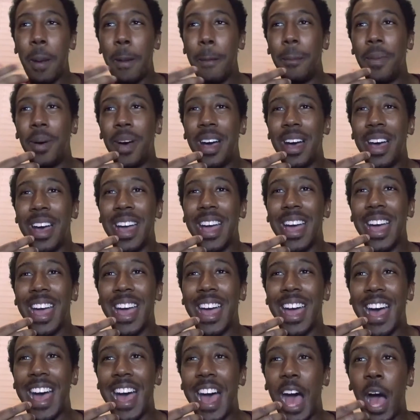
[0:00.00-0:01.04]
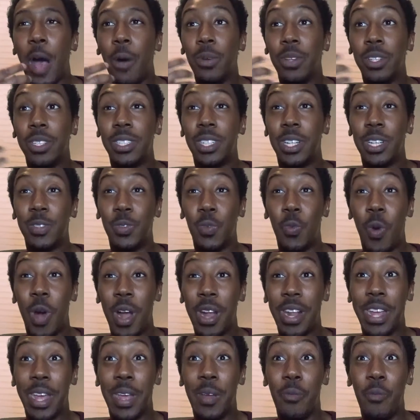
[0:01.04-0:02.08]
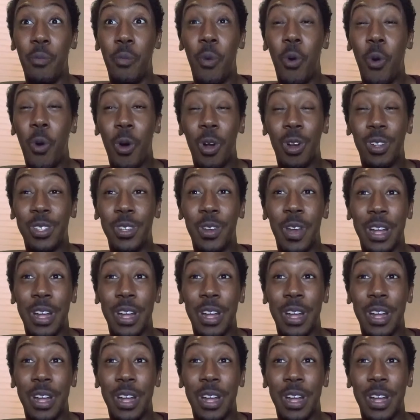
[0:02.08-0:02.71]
but I was just wanting more too.